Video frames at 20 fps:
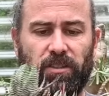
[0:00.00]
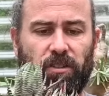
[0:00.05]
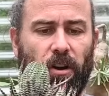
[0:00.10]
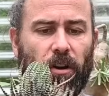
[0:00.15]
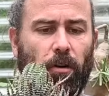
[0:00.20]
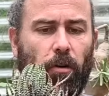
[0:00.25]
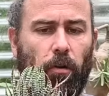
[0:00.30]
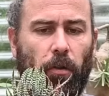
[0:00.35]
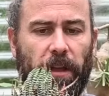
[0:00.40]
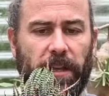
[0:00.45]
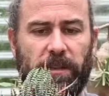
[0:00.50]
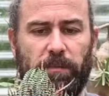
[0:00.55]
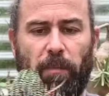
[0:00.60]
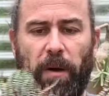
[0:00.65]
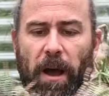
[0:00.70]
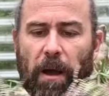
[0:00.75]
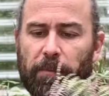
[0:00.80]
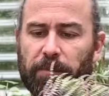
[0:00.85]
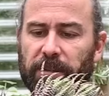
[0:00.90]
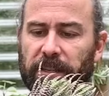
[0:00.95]
got all these
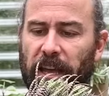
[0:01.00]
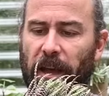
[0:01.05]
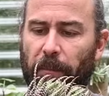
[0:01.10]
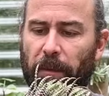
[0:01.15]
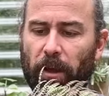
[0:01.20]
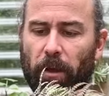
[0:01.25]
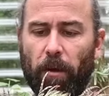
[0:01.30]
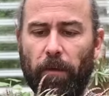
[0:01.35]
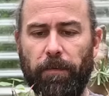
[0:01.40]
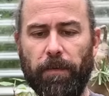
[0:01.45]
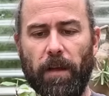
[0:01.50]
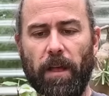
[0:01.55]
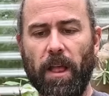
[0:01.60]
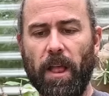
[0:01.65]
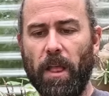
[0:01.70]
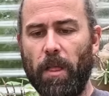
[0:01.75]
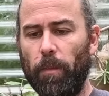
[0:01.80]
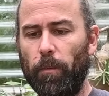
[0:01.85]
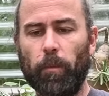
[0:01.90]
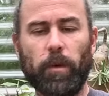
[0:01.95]
pups coming off,
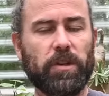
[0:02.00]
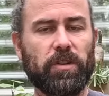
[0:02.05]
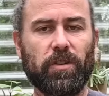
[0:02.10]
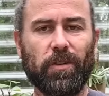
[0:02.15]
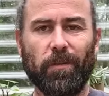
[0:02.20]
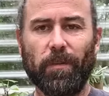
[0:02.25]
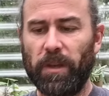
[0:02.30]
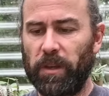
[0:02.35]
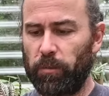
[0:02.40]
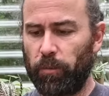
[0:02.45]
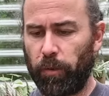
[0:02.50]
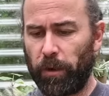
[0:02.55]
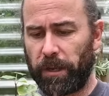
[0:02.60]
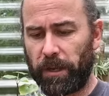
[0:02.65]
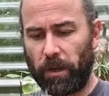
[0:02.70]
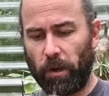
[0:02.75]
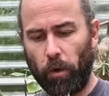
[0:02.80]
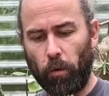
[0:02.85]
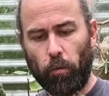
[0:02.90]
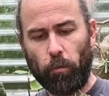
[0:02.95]
which is pretty
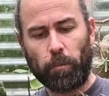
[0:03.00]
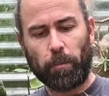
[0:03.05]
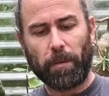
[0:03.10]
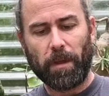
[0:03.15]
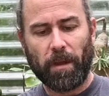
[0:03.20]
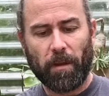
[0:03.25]
cool.